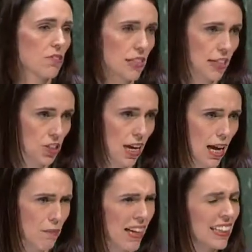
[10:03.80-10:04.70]
of such
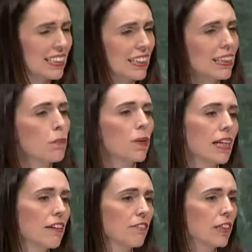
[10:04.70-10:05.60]
harm and a
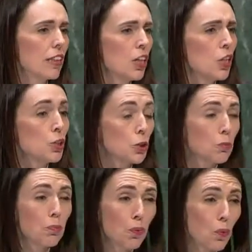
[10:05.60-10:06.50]
deliberate effort
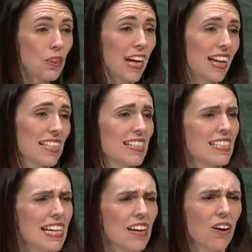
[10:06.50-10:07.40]
to broadcast
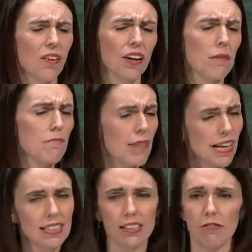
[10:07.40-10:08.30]
terror on a
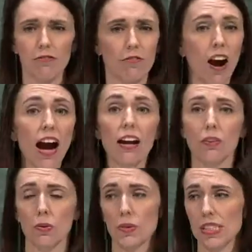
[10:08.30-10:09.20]
massive
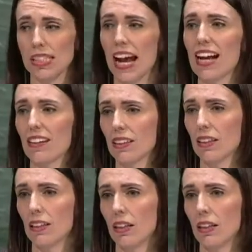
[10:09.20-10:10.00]
viral scale